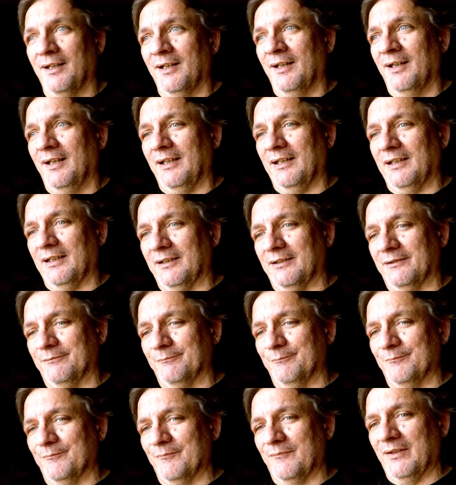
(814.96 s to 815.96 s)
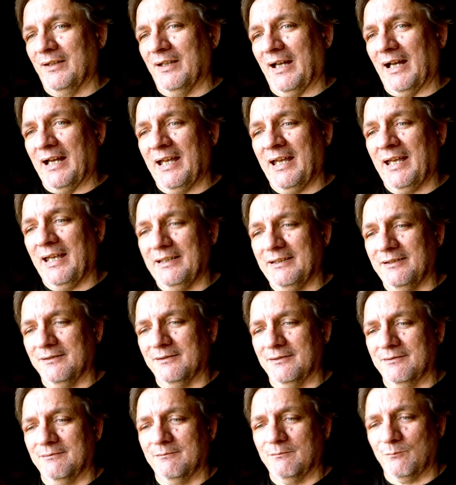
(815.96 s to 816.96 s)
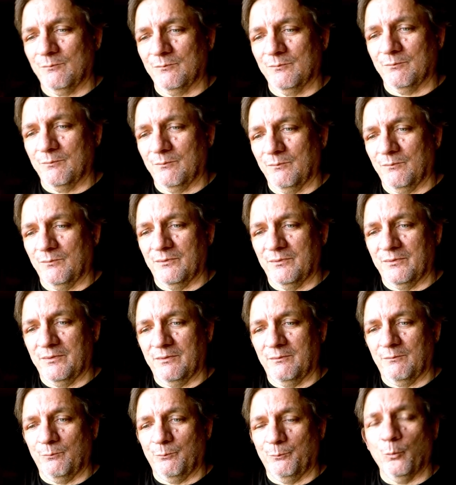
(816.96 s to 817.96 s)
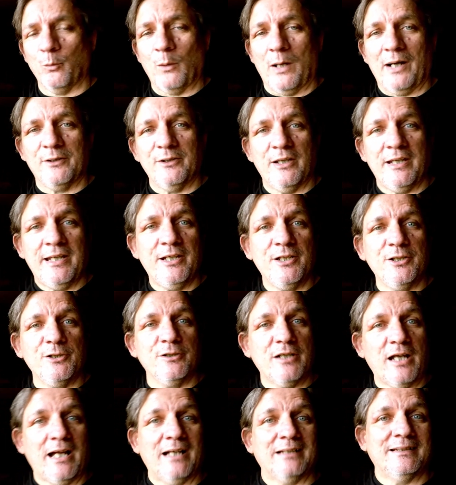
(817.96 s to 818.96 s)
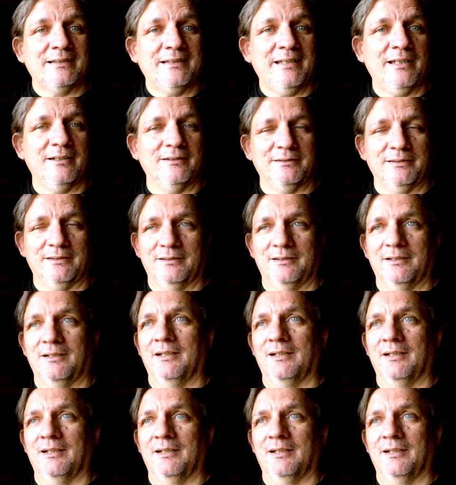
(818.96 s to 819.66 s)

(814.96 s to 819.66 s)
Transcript: And I hate, while you're here, not to tell you.